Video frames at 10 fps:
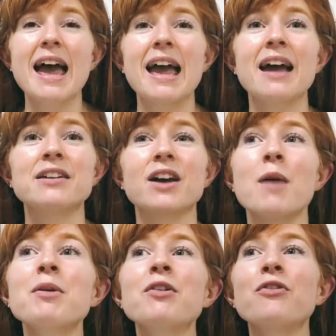And
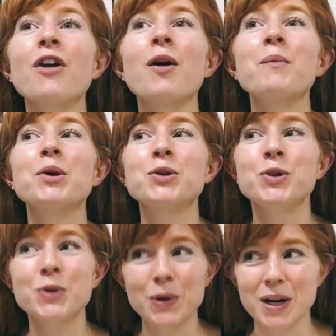coming from
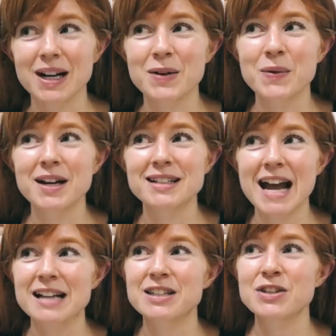New York, where
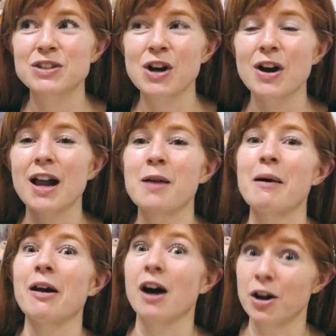taxis start at
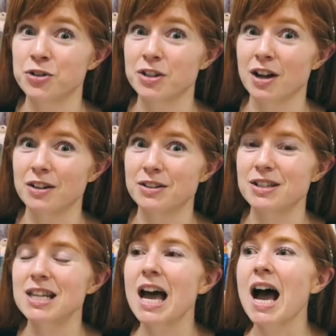about $100,